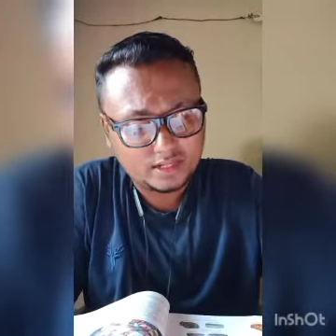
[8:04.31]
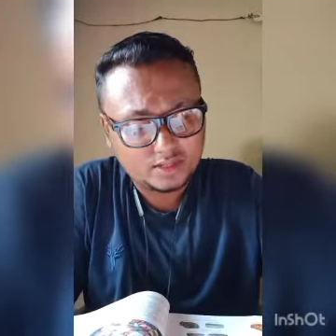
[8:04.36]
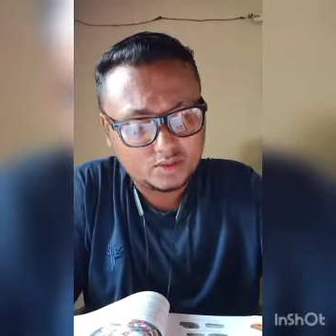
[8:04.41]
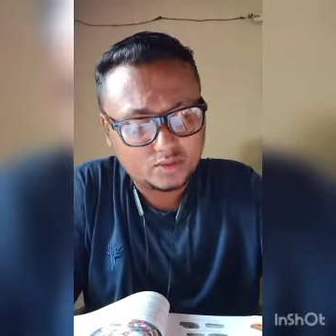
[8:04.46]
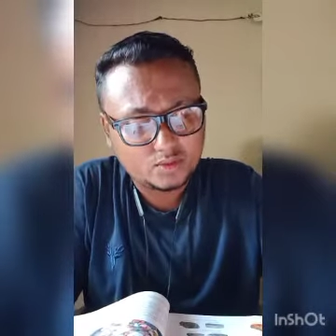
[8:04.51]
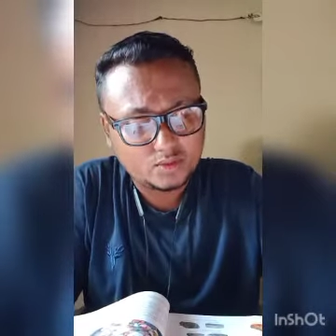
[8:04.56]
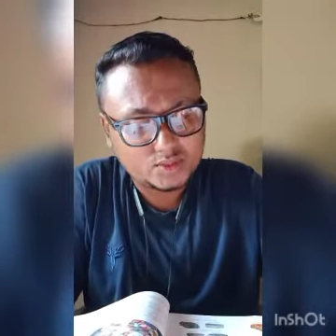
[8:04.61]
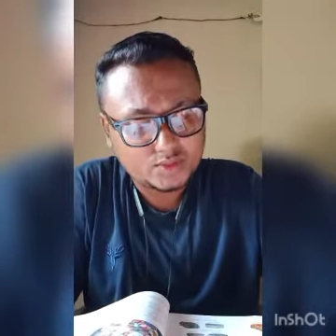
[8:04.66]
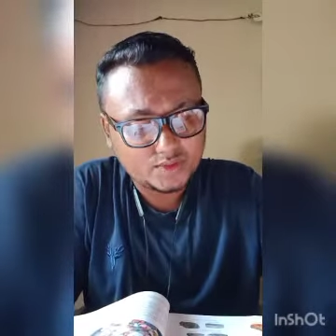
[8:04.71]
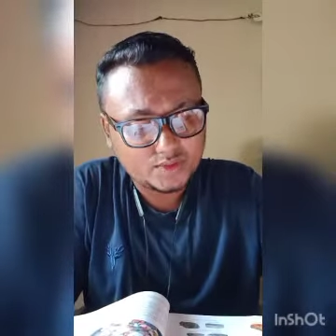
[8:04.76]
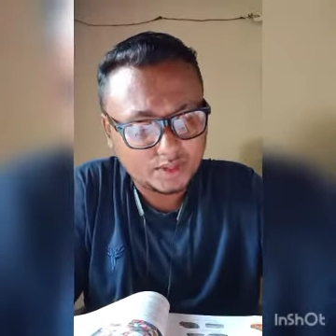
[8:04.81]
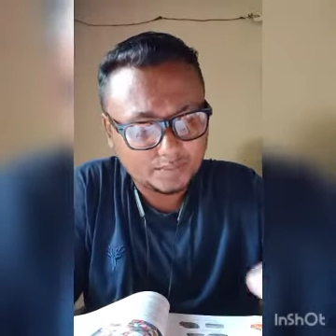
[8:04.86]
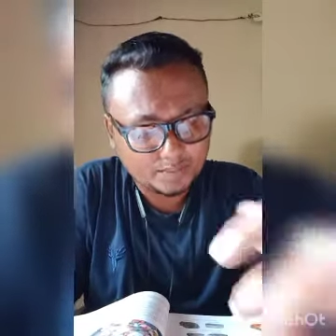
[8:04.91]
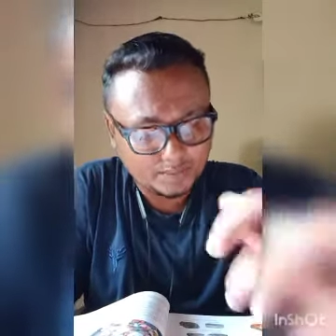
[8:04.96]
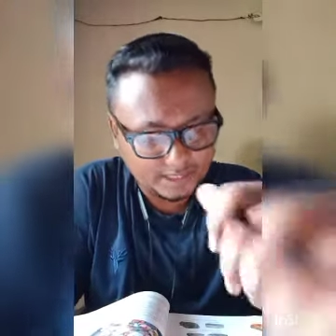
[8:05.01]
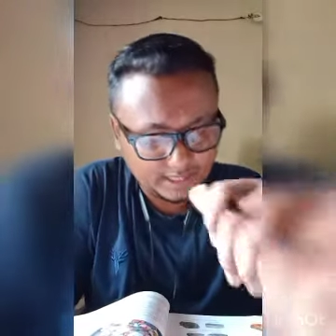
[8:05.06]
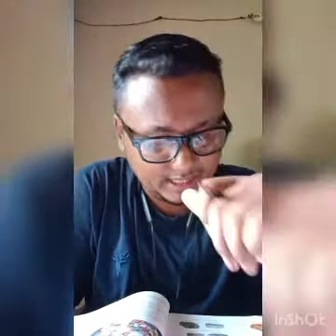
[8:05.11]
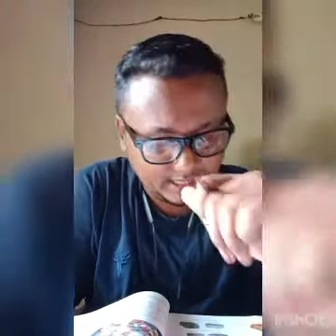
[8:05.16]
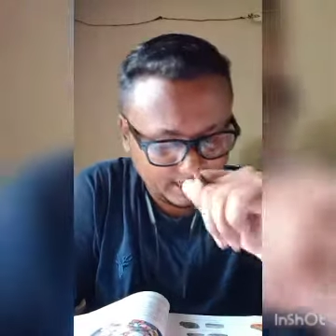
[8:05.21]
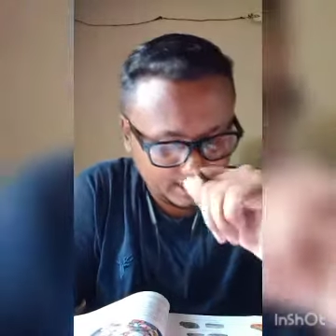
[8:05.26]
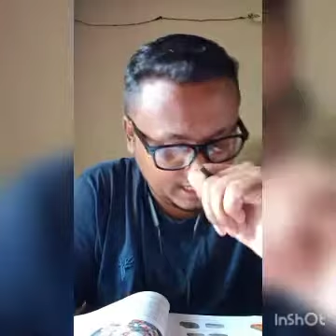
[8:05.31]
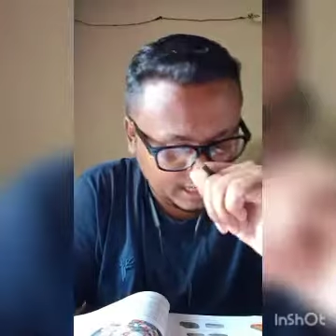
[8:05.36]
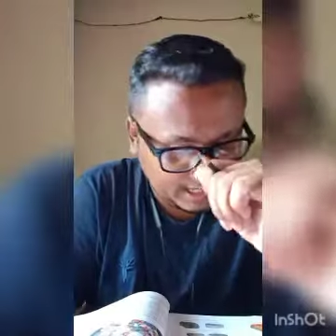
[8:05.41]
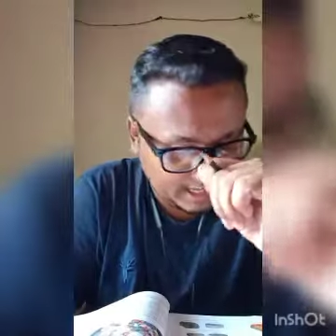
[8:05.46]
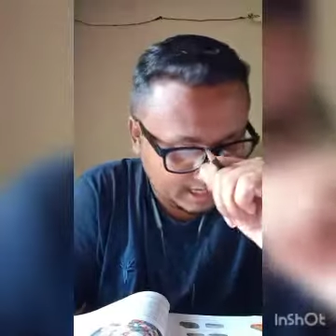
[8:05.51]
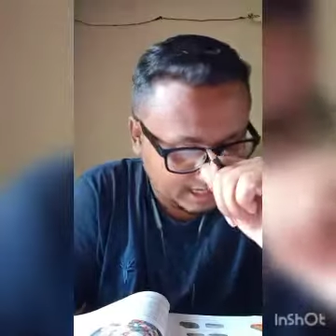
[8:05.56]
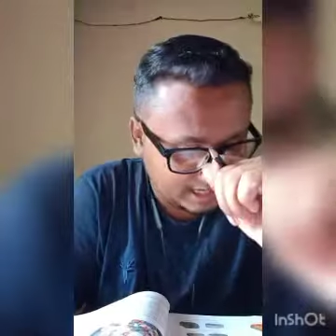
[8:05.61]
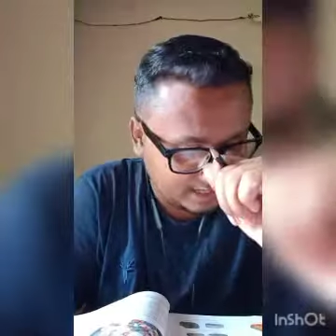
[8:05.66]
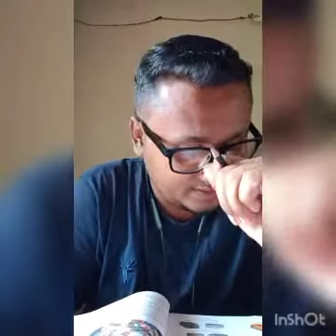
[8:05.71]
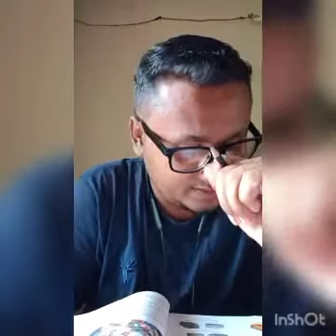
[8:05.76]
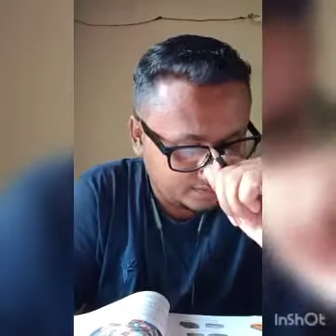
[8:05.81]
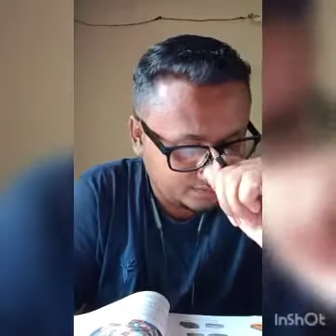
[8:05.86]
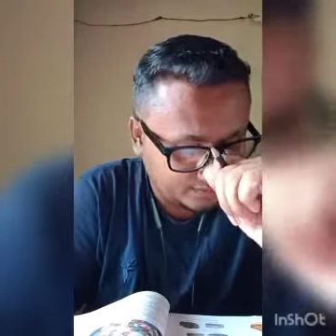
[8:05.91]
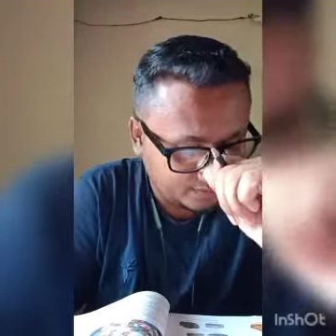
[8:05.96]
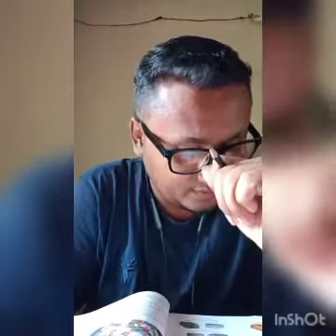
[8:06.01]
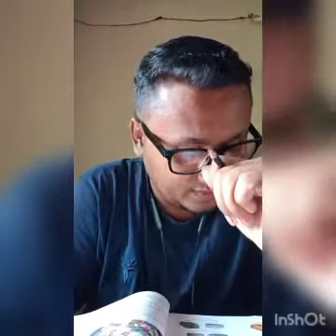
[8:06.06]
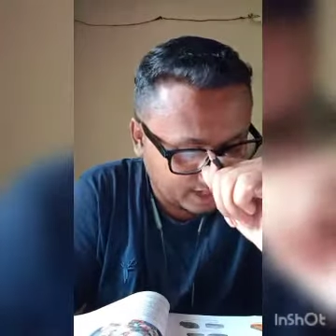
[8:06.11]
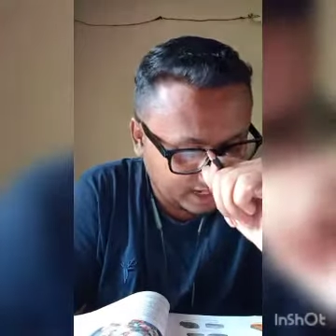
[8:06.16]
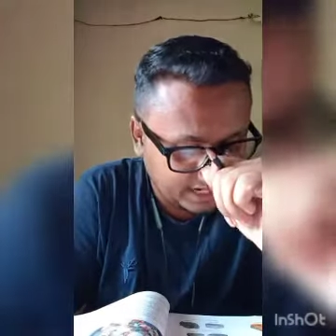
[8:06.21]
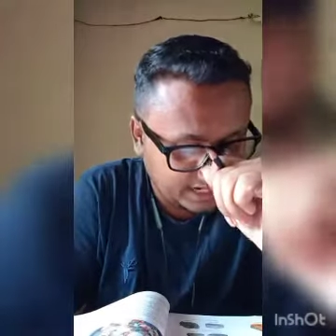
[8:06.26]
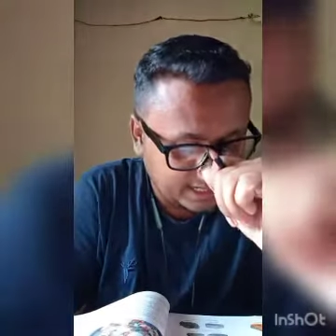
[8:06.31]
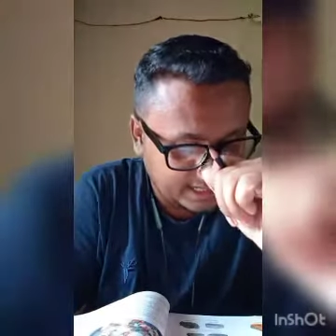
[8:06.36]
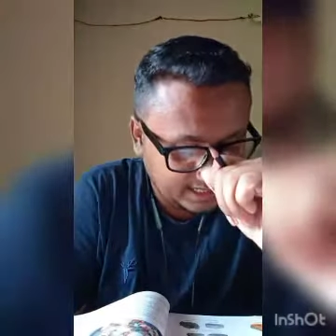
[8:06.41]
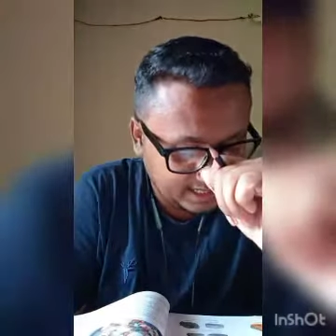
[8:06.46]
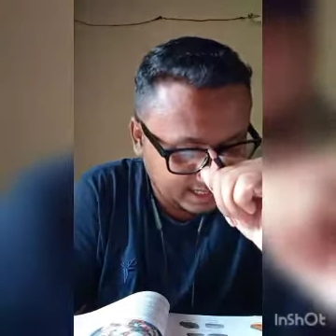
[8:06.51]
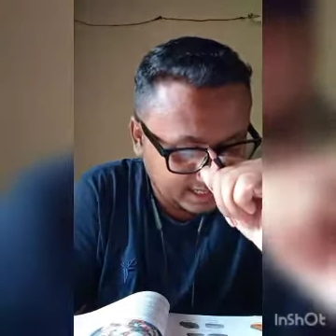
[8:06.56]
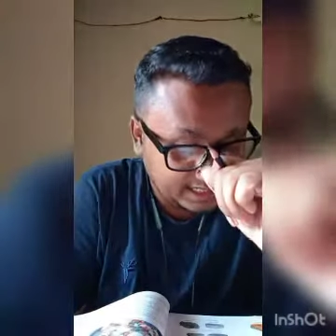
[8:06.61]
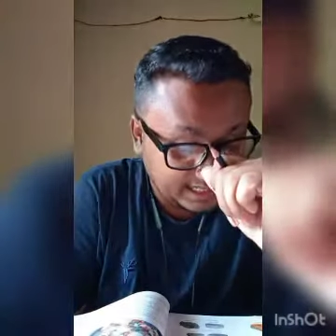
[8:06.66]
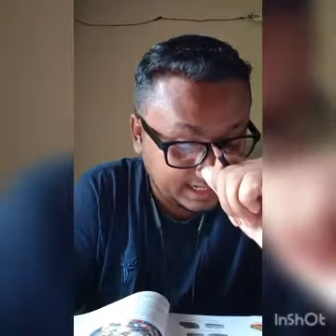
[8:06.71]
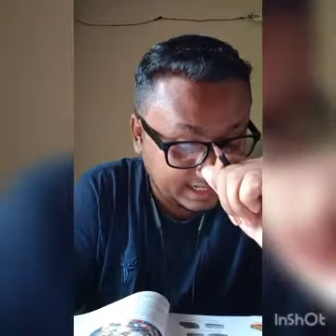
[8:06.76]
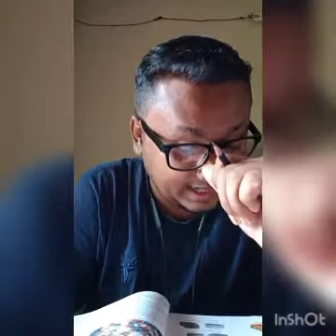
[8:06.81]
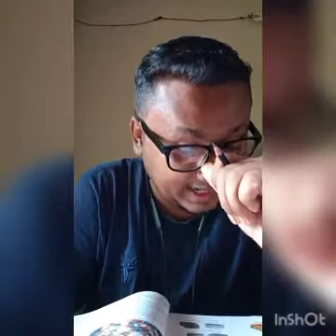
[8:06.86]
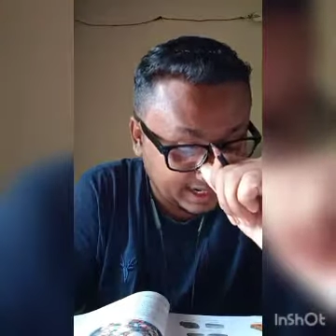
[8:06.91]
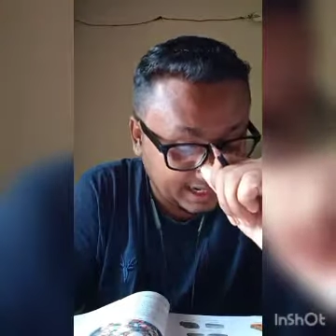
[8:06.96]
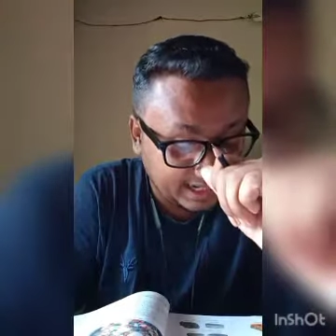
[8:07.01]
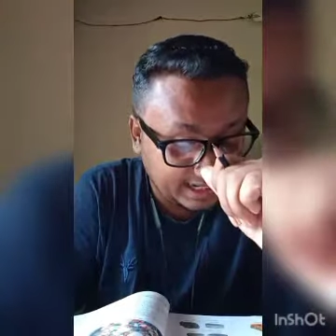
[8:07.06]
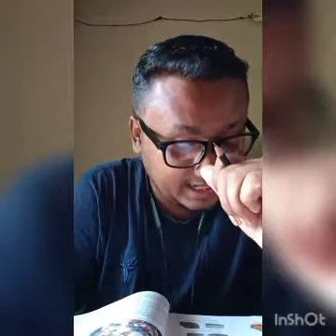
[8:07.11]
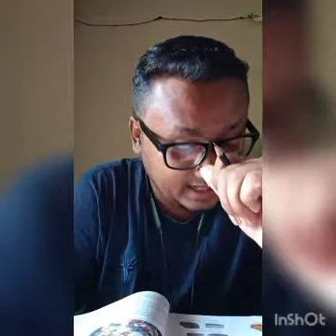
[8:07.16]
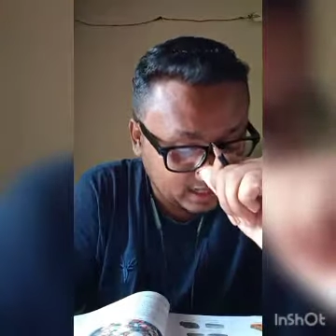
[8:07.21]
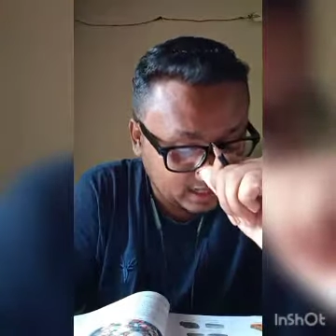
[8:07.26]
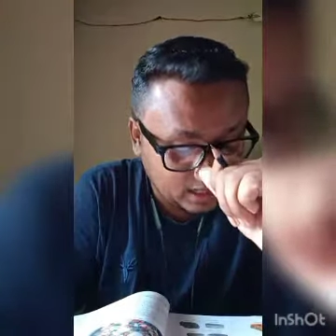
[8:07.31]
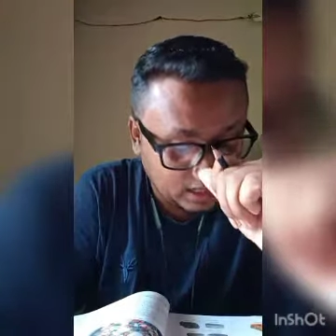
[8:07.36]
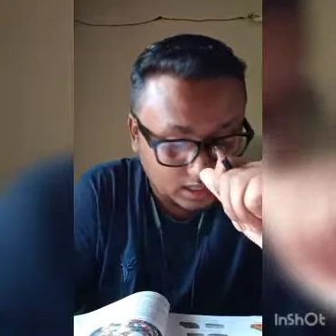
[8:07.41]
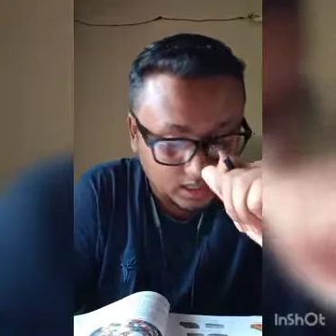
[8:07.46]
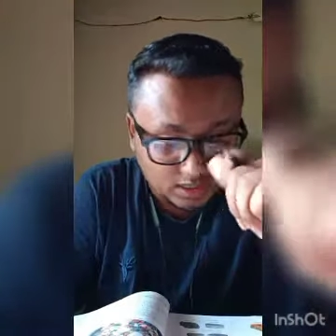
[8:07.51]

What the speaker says: it cools rapidly and fine-grained